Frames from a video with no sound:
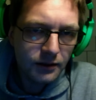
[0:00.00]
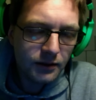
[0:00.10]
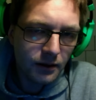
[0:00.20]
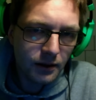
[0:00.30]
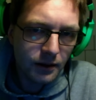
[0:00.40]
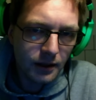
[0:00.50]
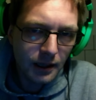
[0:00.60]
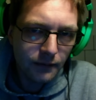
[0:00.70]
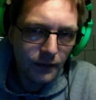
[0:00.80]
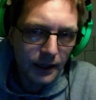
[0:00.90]
The
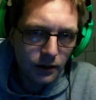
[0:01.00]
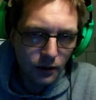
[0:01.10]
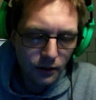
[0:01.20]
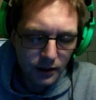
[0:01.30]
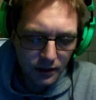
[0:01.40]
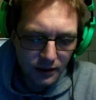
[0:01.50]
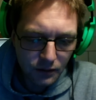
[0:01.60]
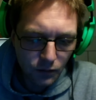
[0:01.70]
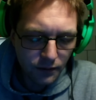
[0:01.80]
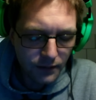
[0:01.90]
invite code is in
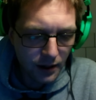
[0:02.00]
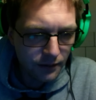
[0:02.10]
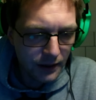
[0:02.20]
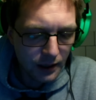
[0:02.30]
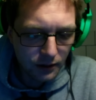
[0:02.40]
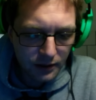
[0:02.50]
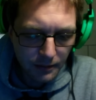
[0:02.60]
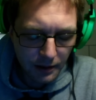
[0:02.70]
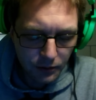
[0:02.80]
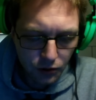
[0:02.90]
one of the other videos. I may
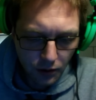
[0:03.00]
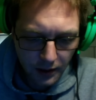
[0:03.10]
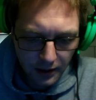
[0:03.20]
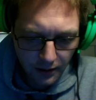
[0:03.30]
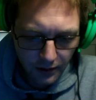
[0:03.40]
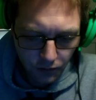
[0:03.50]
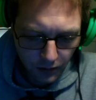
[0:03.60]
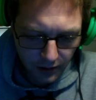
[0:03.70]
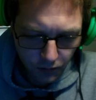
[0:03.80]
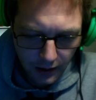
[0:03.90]
be showing it in this one
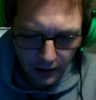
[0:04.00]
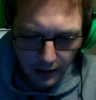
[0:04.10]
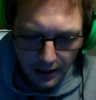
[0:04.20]
as well.